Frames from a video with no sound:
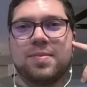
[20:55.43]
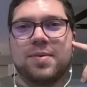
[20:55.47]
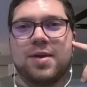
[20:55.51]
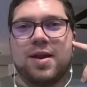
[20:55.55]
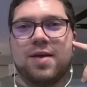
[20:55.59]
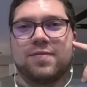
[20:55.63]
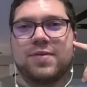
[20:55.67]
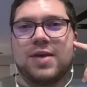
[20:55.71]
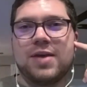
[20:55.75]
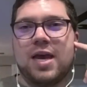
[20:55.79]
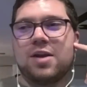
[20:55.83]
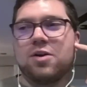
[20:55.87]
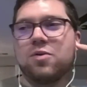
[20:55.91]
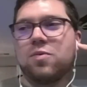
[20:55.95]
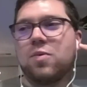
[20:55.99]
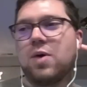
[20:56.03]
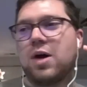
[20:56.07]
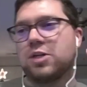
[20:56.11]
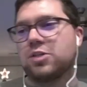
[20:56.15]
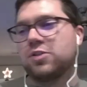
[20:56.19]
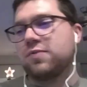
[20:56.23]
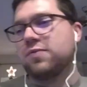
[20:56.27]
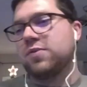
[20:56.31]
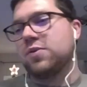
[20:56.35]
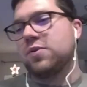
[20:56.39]
And I've gotten to
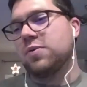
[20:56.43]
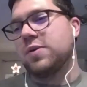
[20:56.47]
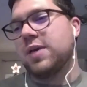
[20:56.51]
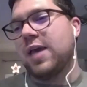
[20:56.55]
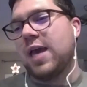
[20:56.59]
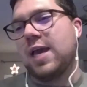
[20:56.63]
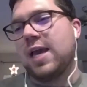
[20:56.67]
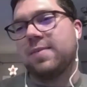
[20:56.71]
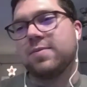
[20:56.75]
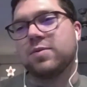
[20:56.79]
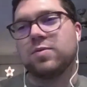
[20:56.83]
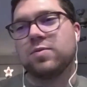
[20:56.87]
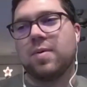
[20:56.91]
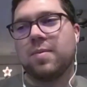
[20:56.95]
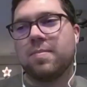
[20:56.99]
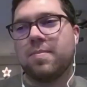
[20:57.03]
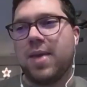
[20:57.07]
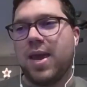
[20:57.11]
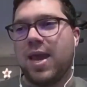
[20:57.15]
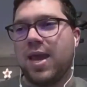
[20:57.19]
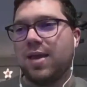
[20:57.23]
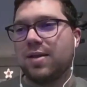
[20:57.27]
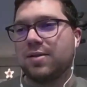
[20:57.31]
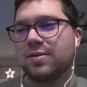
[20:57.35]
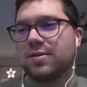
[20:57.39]
watch a few games, but
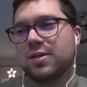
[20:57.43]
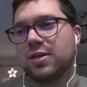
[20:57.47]
man,